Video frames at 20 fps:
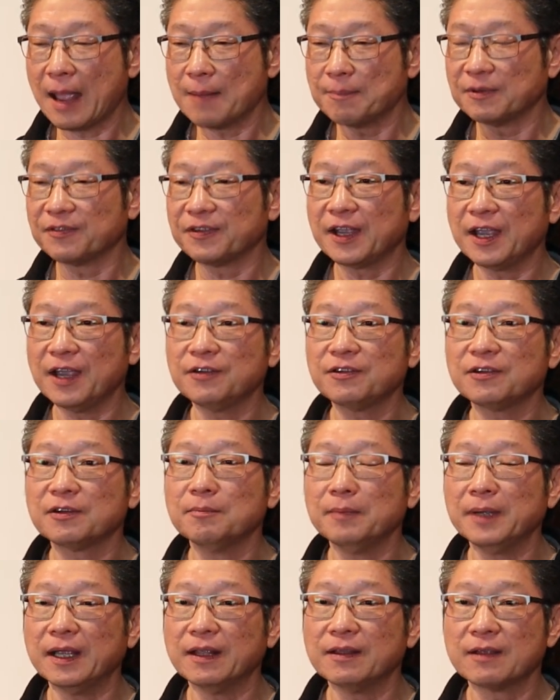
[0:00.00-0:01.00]

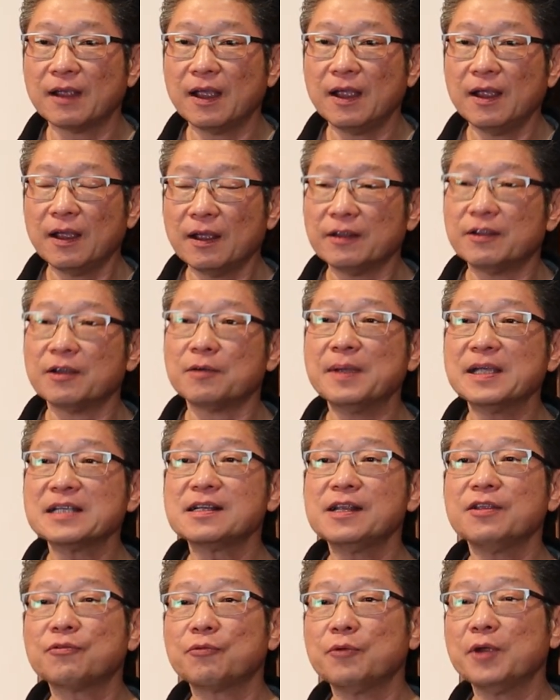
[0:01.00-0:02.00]
amplification means. There are
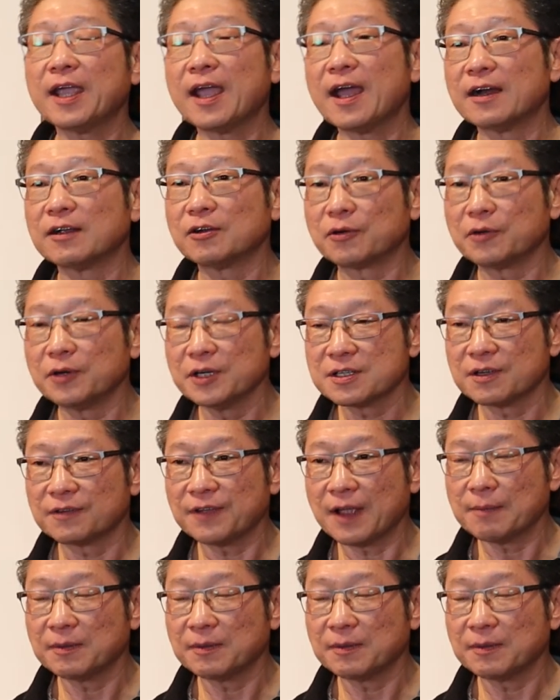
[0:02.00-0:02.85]
basically three categories of